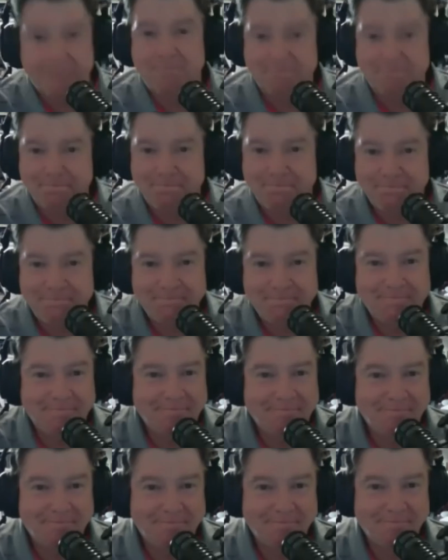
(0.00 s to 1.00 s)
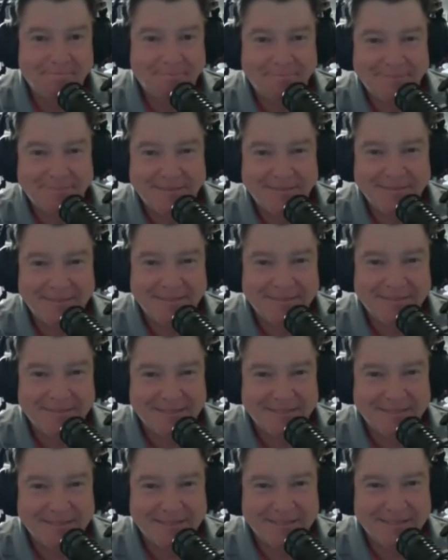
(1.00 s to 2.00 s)
One of the Dubliners' first
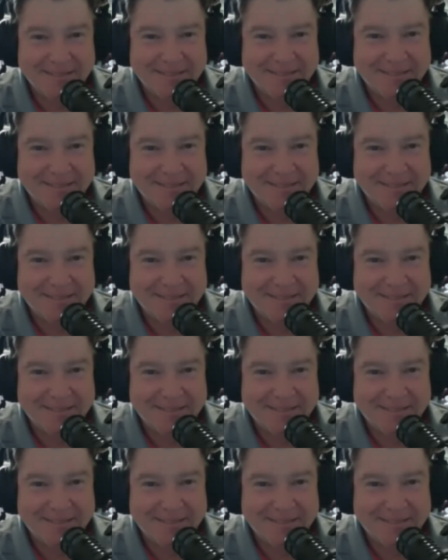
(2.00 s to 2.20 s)
hits